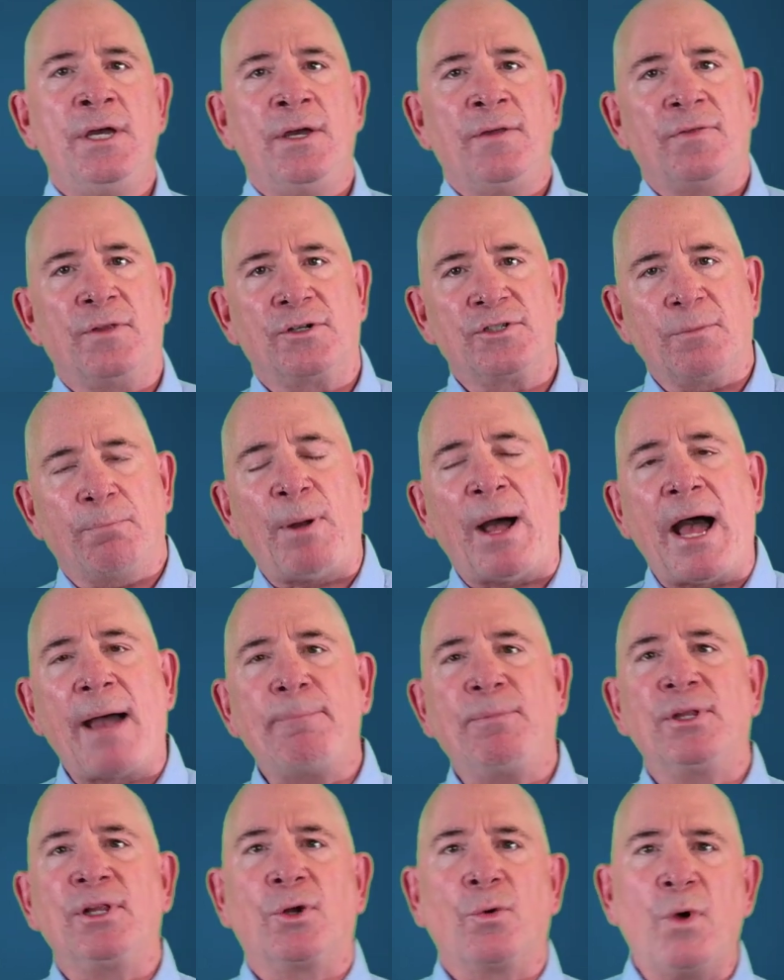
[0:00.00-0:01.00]
There's a
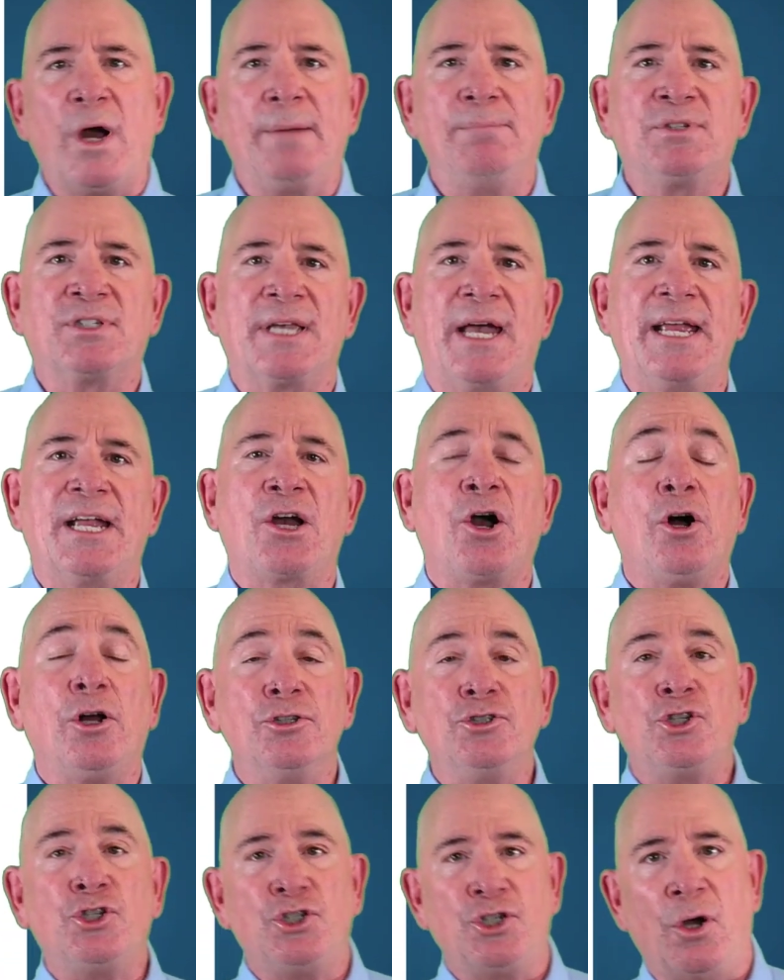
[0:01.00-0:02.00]
popular website
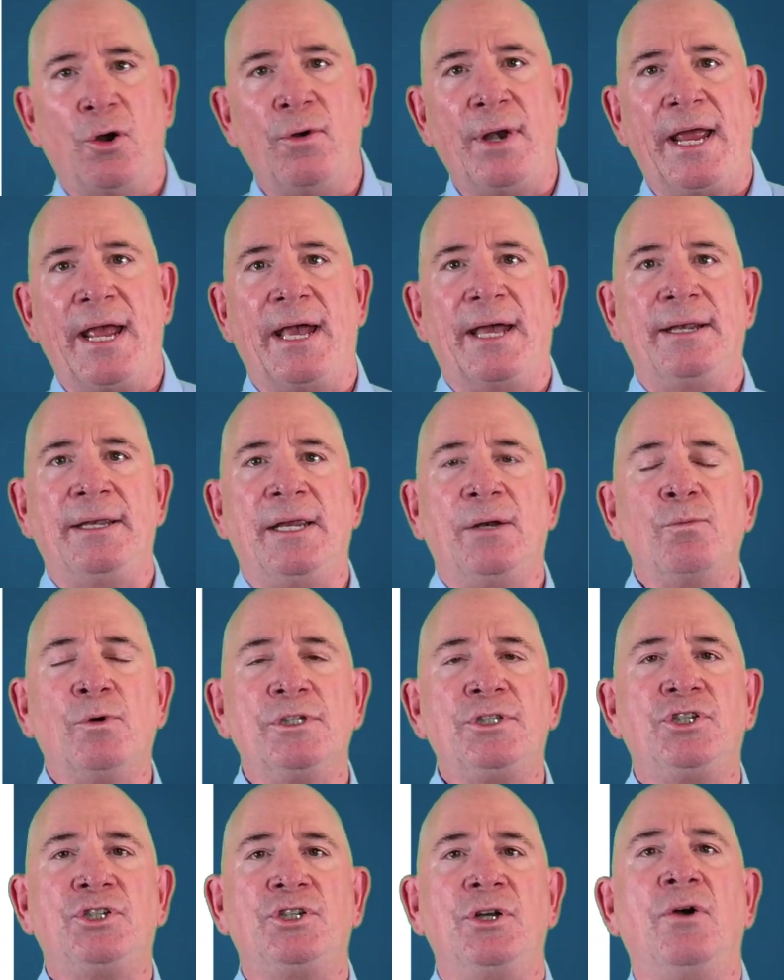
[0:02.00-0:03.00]
called Shodan, and
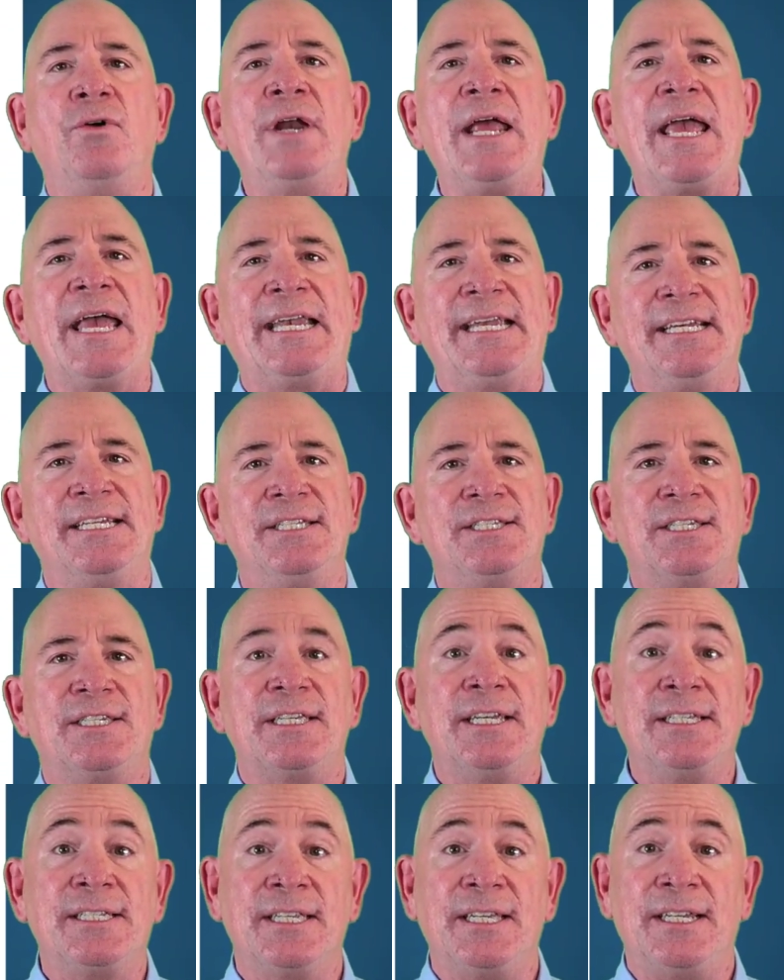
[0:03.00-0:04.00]
what Shodan
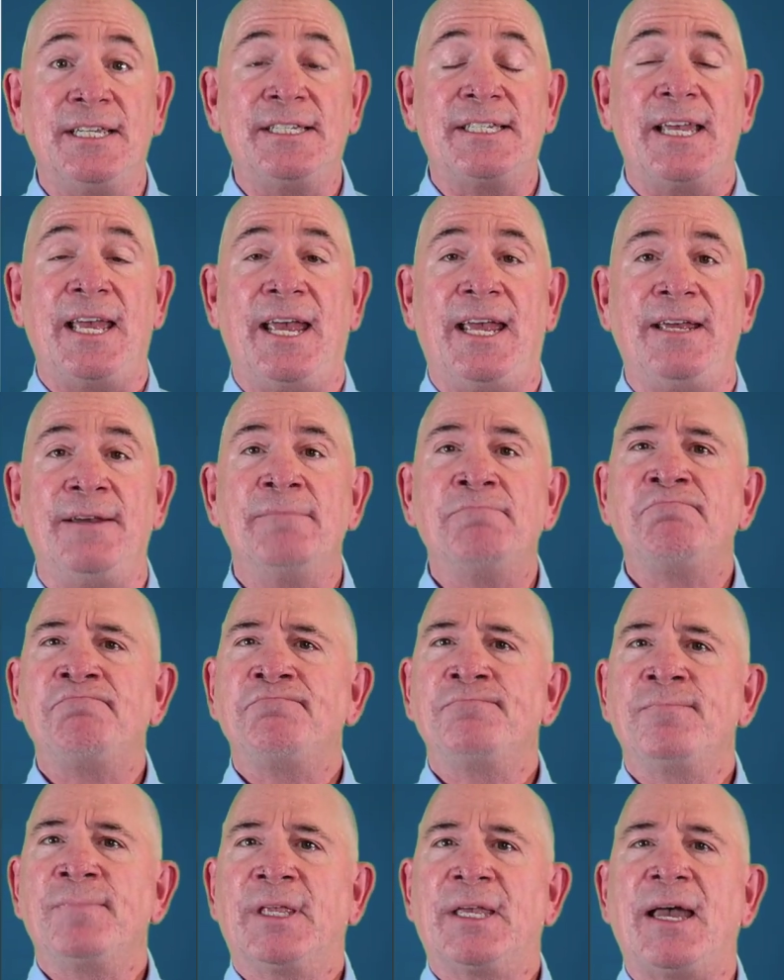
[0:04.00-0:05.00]
is it is a
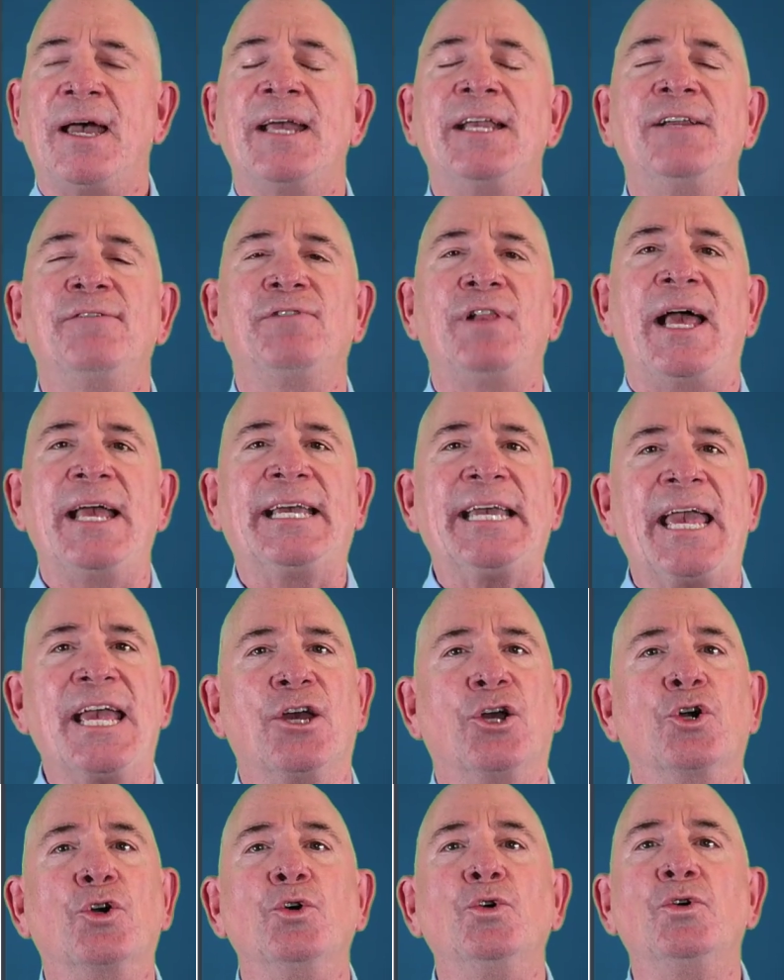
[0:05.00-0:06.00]
kind of like a
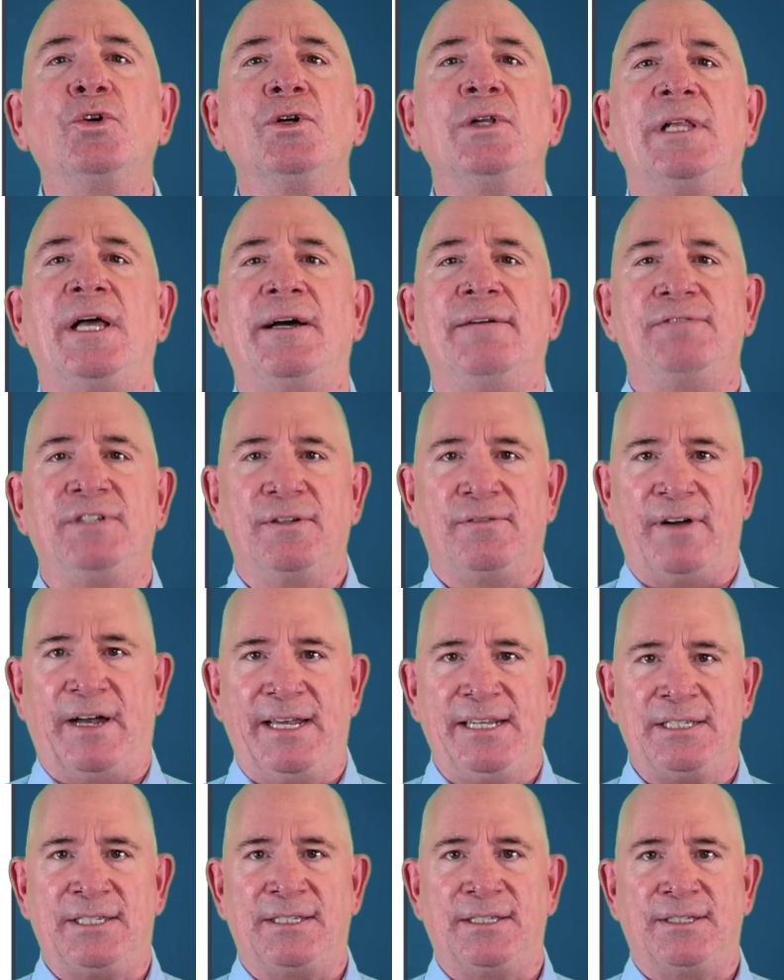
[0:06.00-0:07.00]
Google of
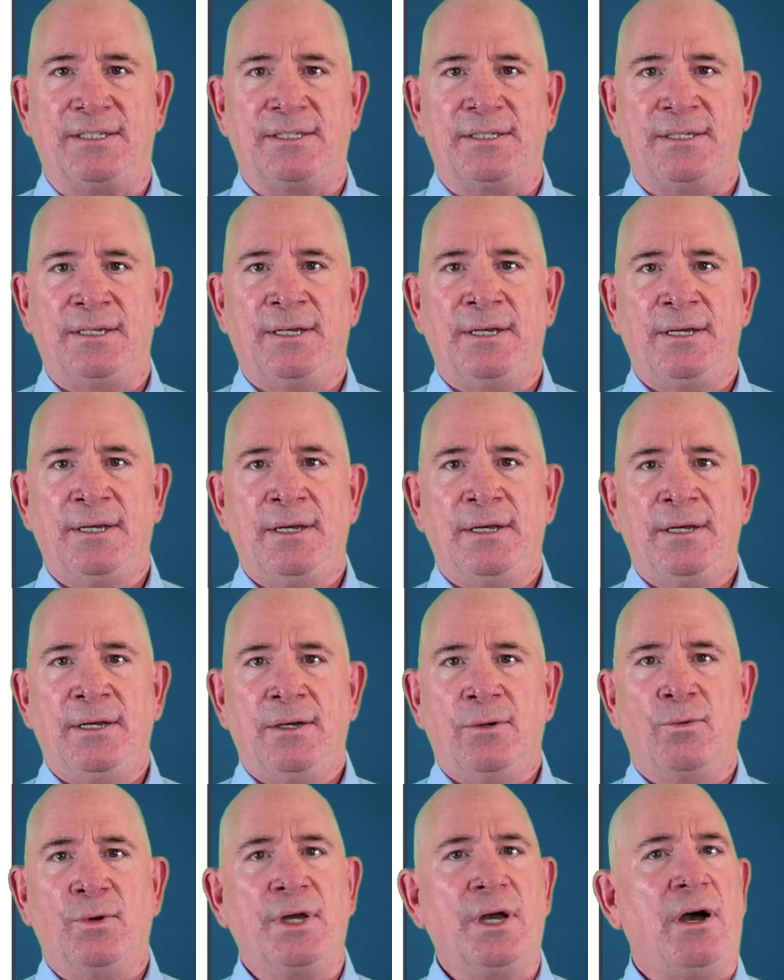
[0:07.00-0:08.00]
devices.
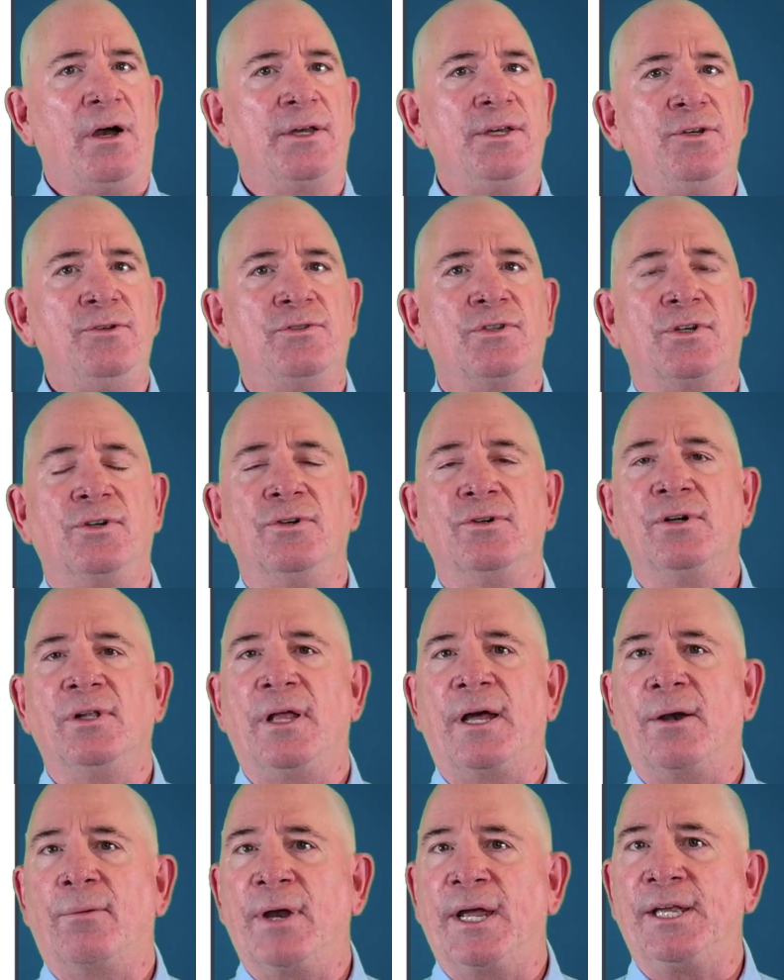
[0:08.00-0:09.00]
We all use Google
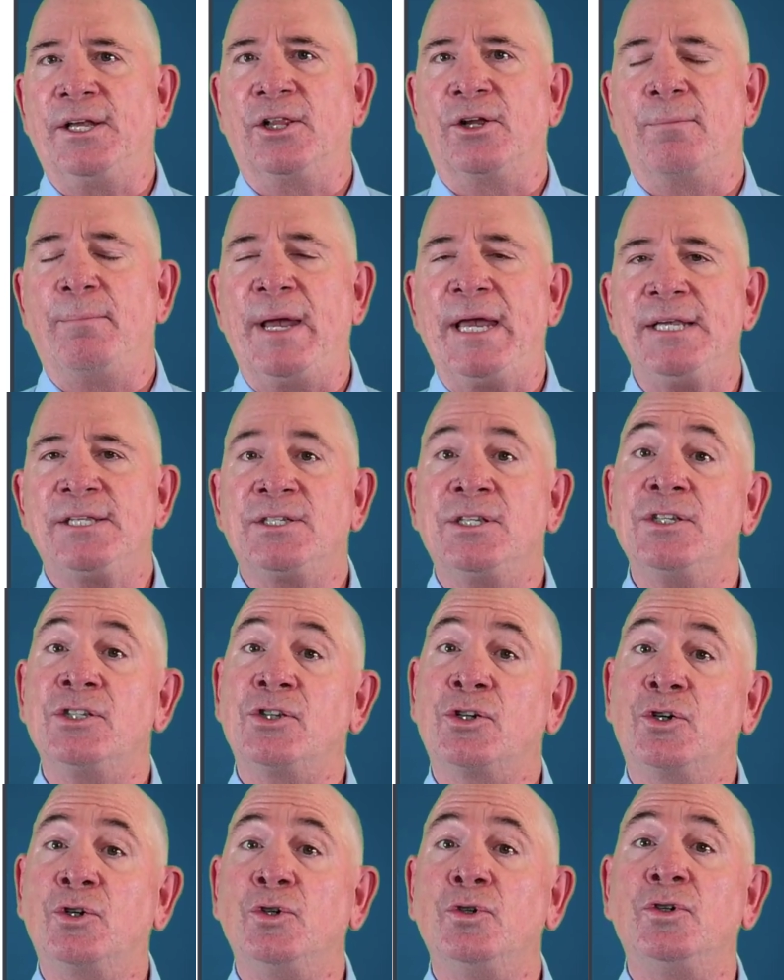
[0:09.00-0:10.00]
on a regular
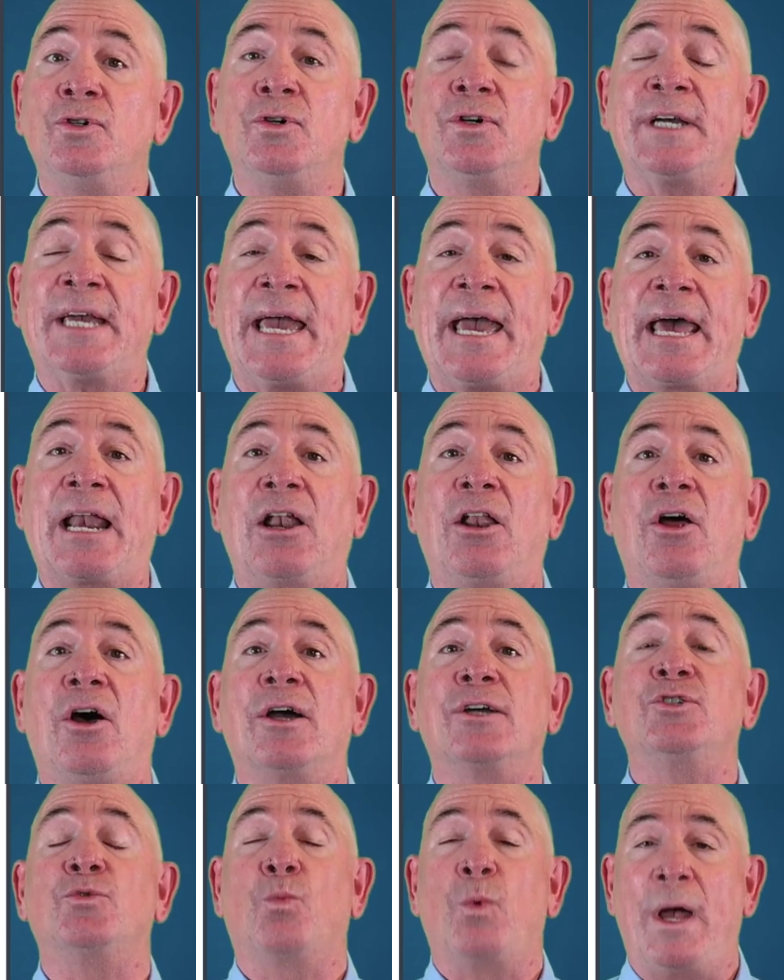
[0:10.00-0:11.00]
basis. Google
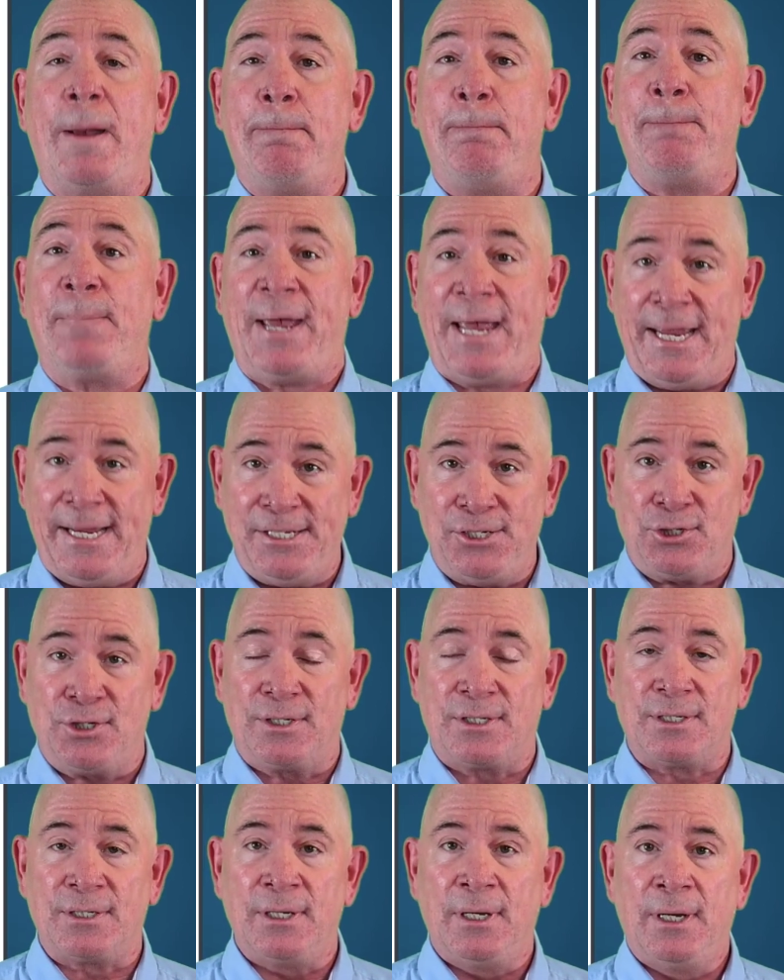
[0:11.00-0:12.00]
catalogs web
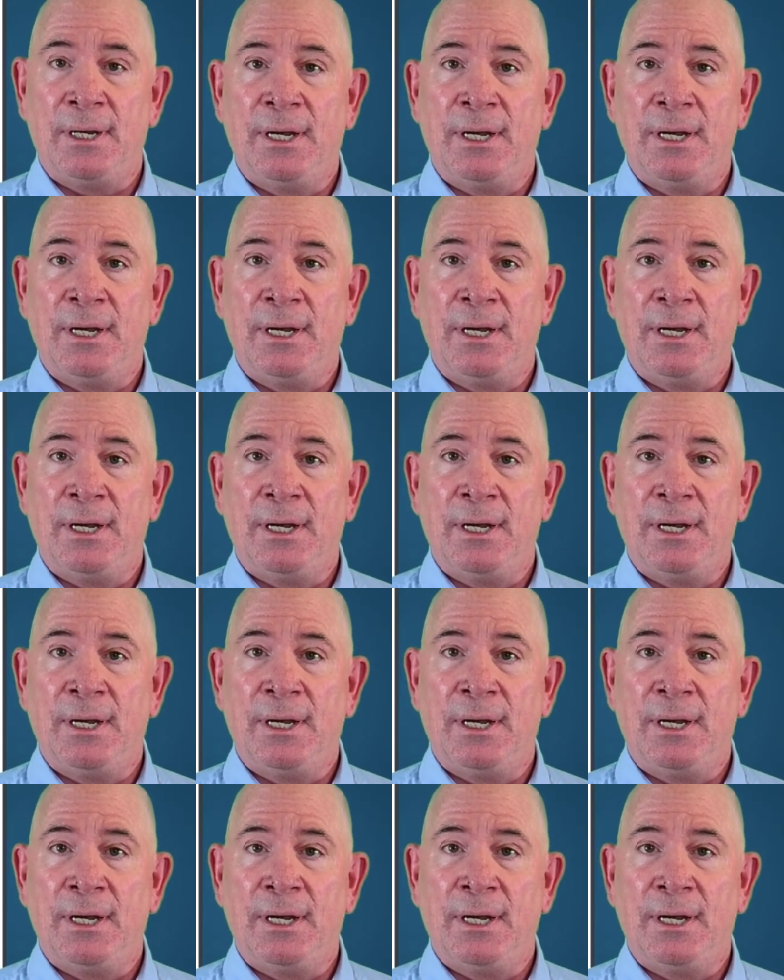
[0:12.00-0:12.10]
pages.